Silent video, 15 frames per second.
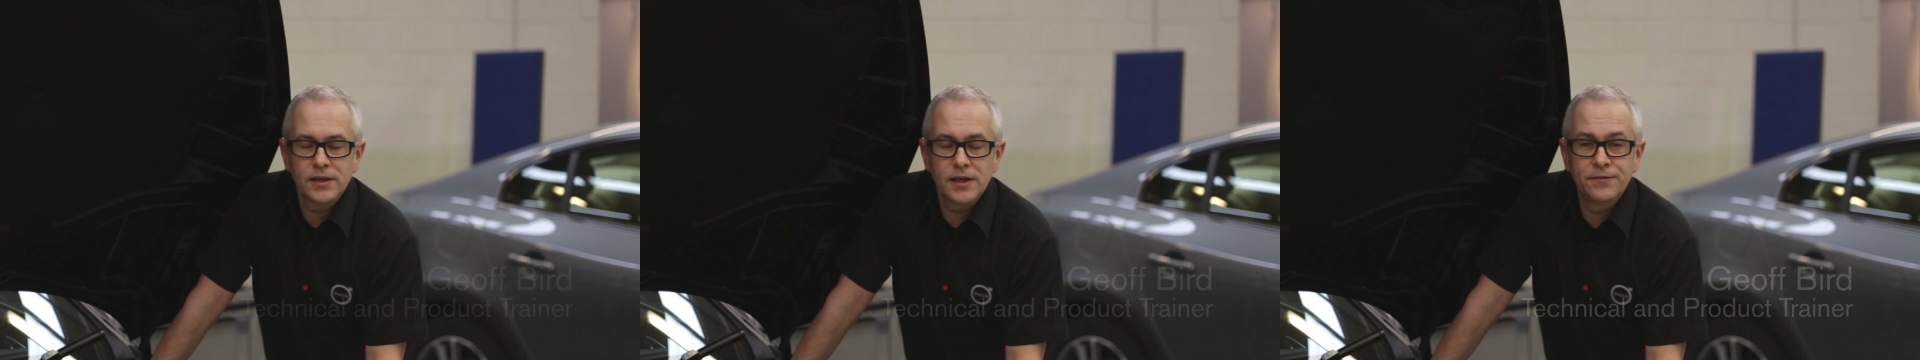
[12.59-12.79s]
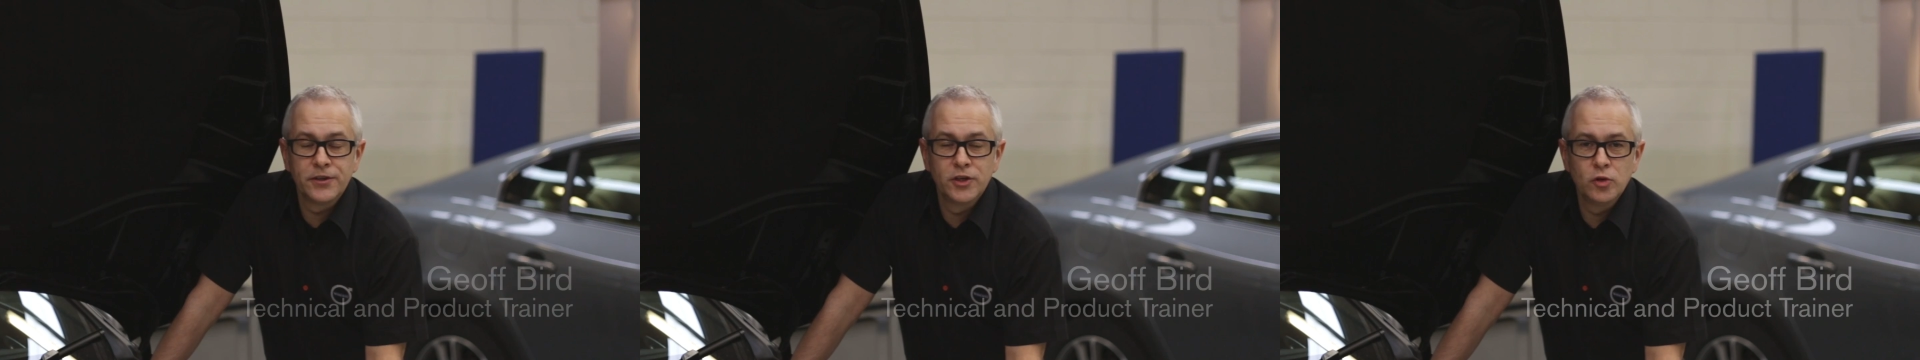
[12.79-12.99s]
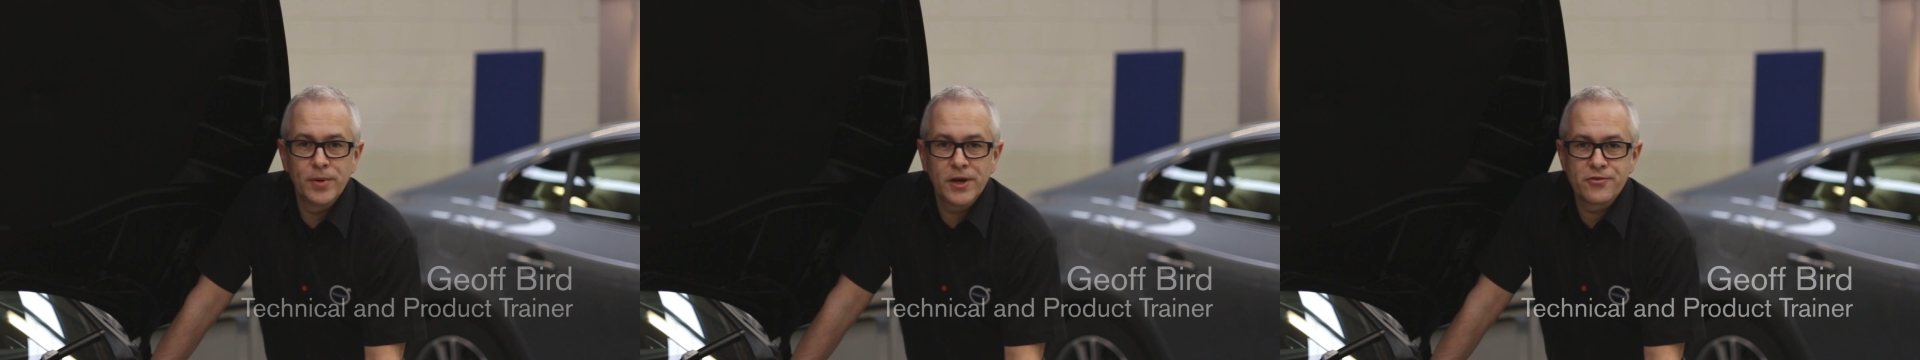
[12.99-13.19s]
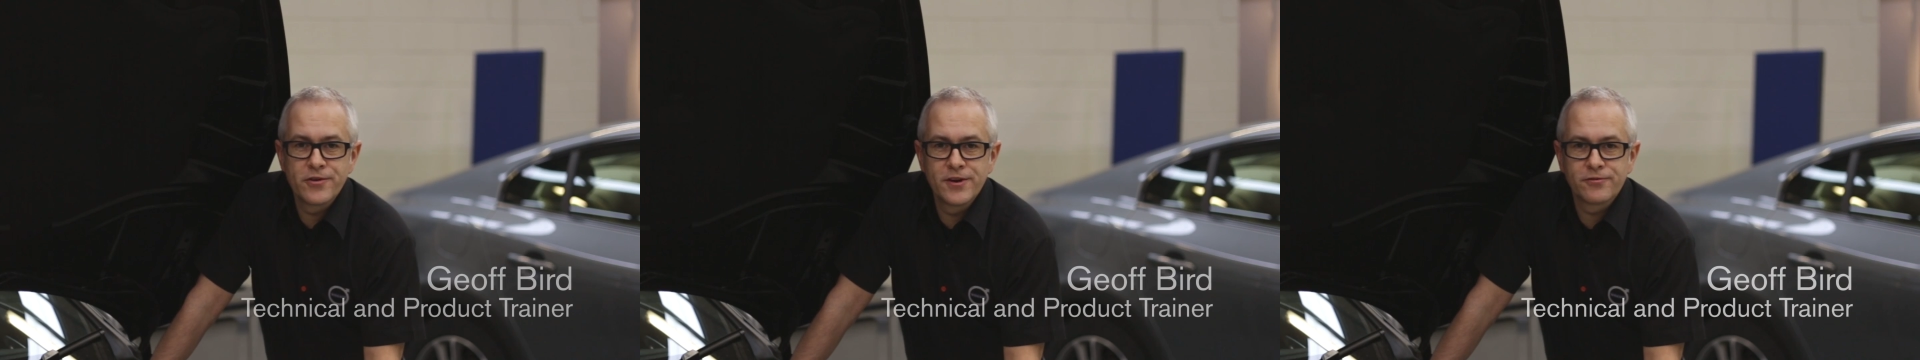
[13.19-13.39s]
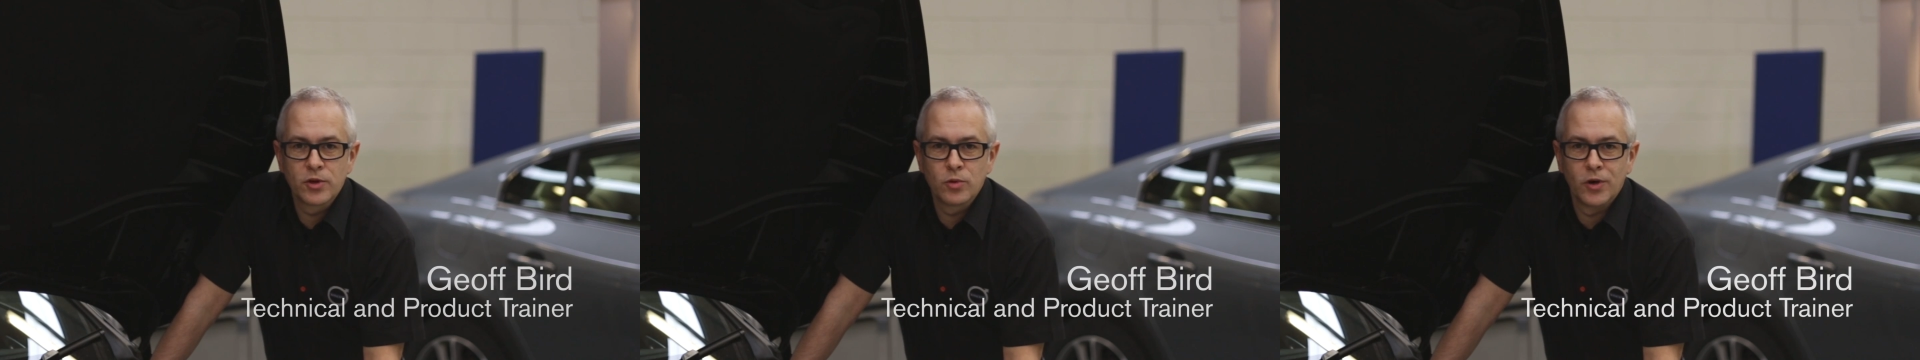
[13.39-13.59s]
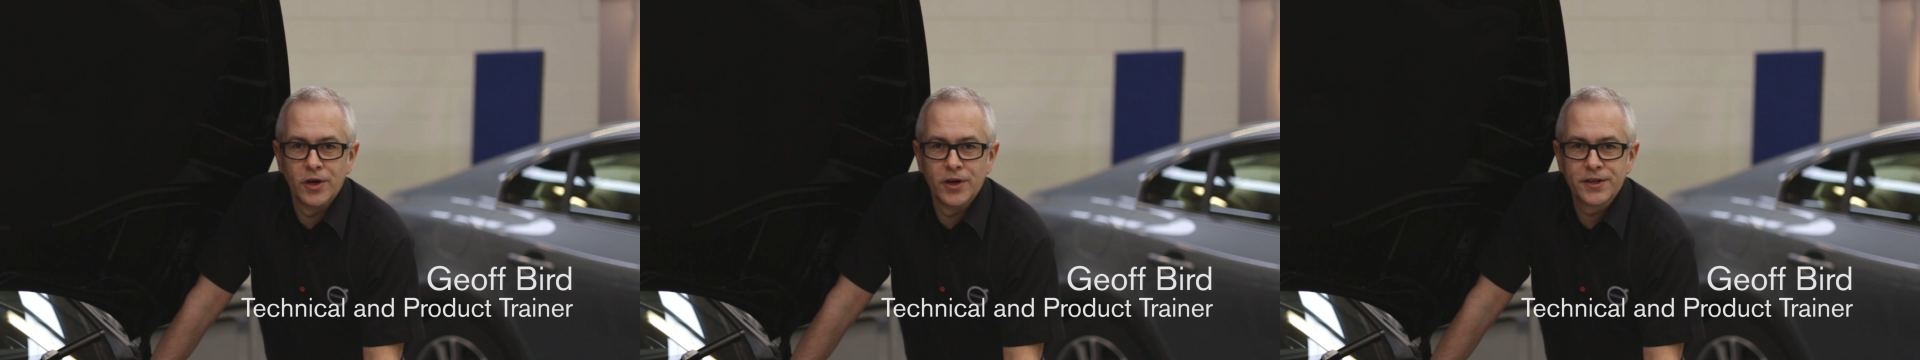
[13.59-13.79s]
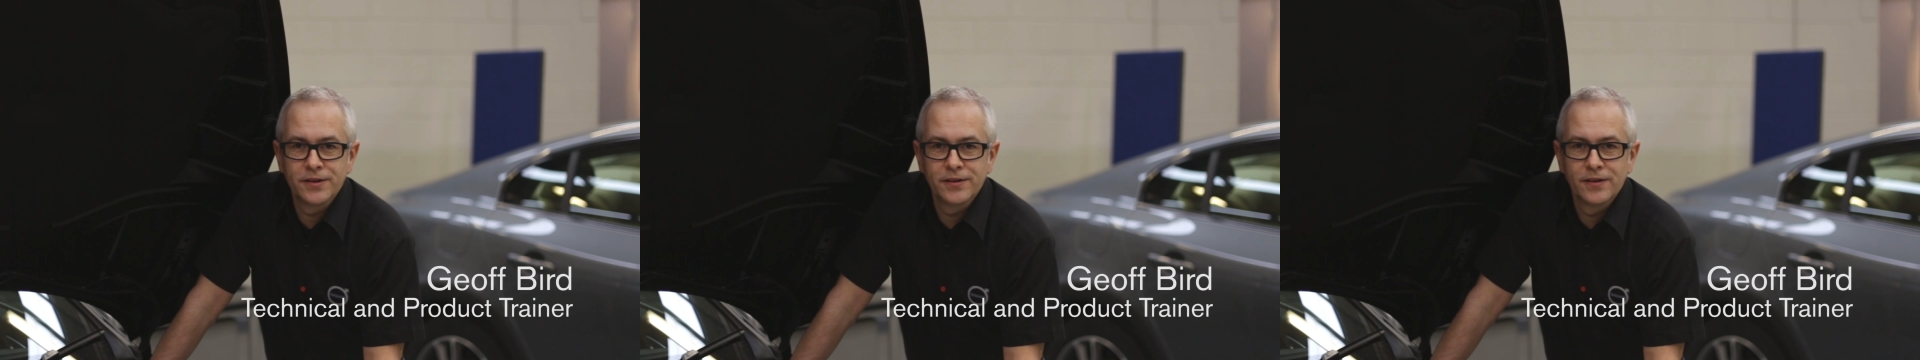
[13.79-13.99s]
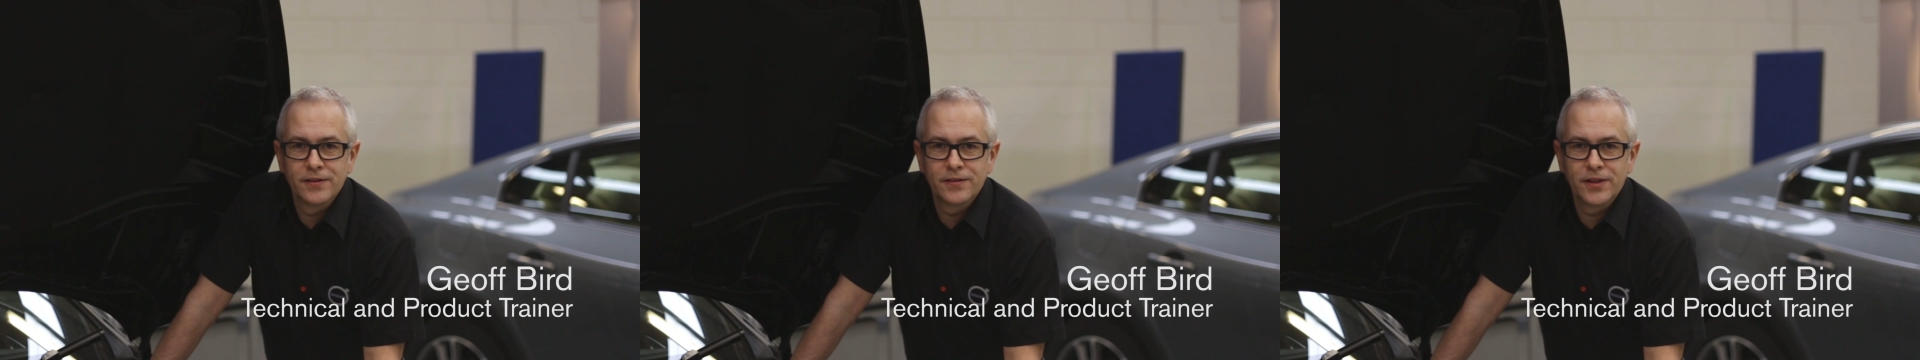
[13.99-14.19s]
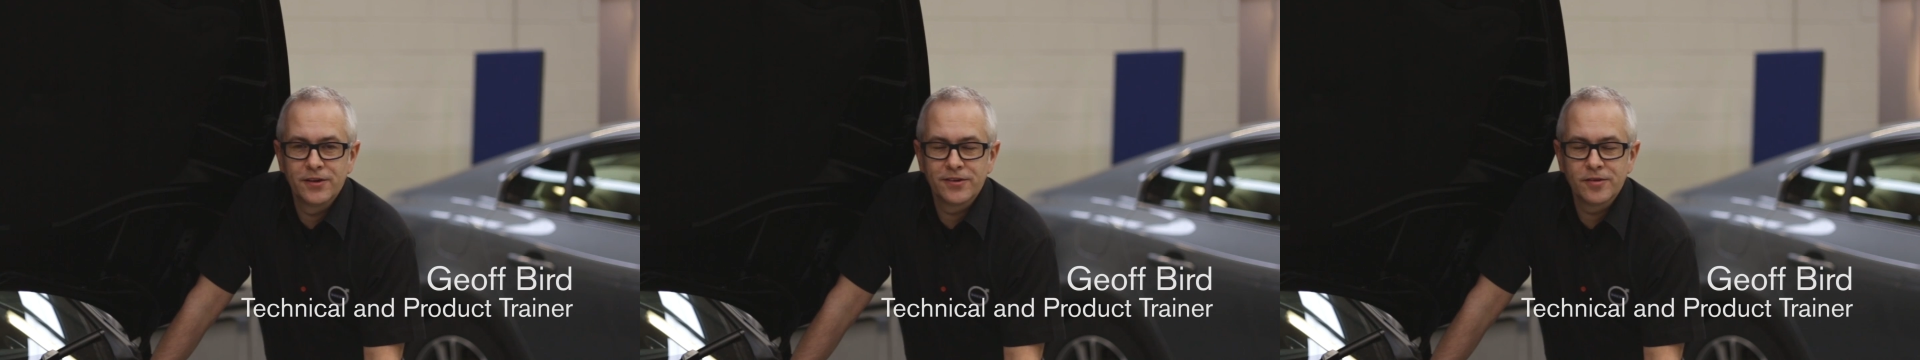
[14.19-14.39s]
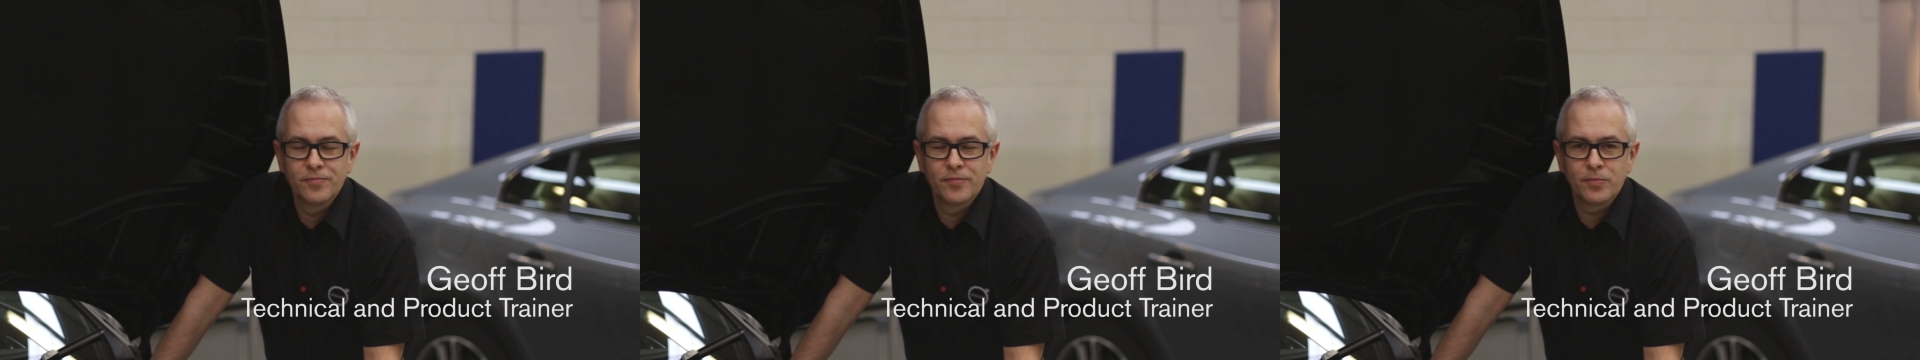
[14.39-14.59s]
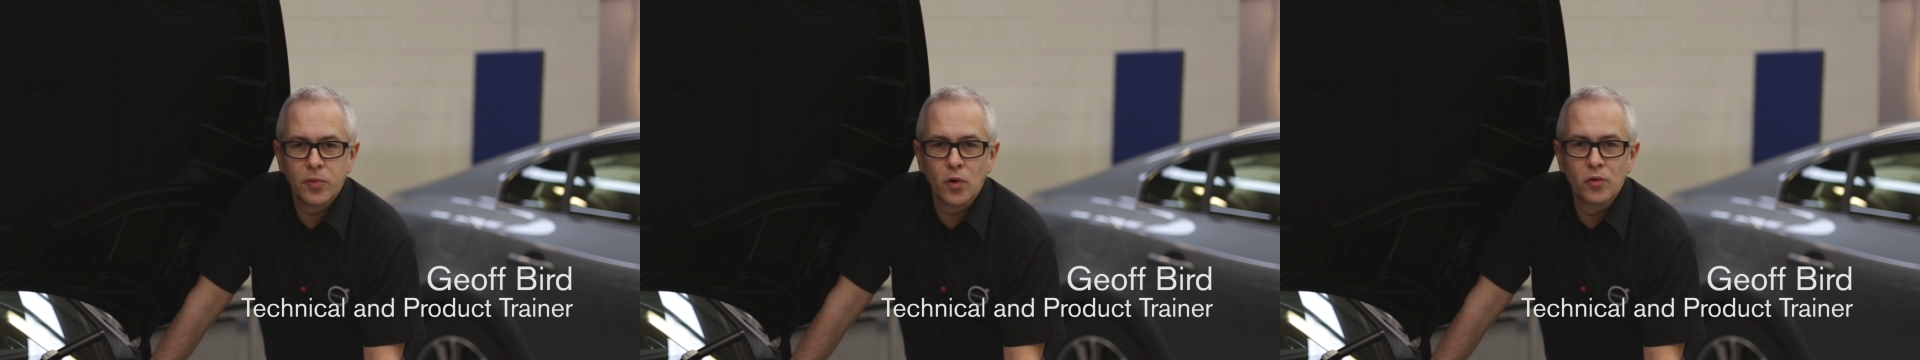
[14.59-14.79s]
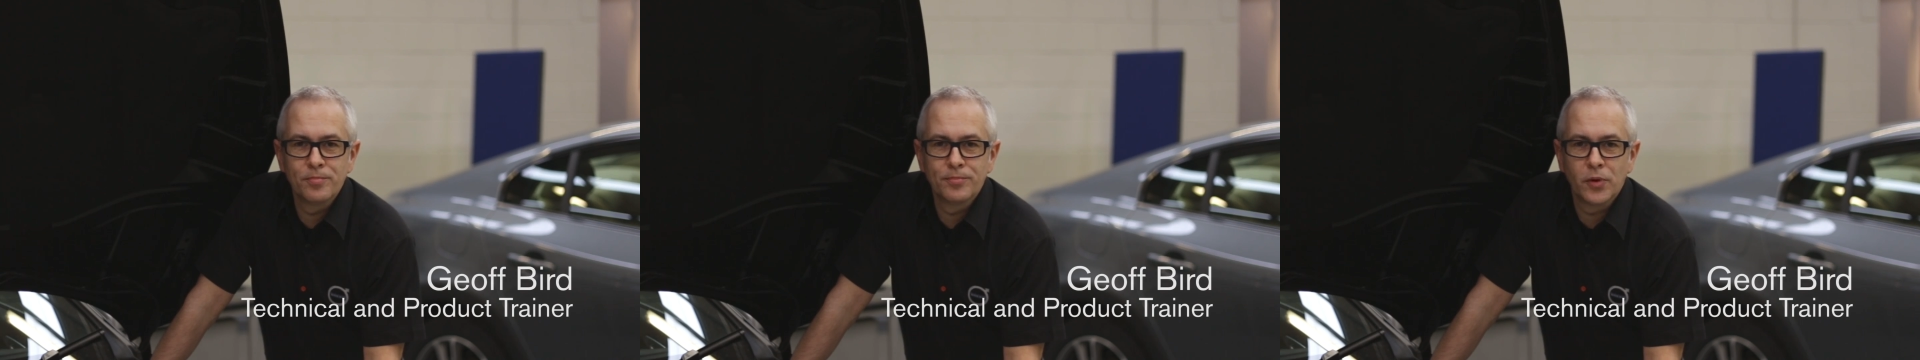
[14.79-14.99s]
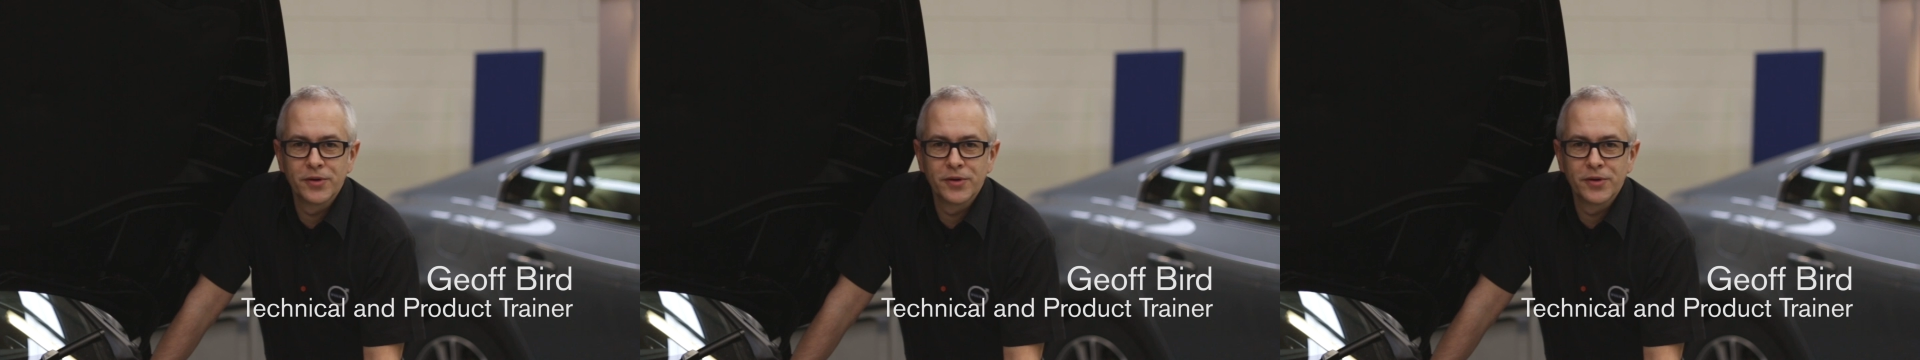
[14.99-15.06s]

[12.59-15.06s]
If a new battery is required, then there are some important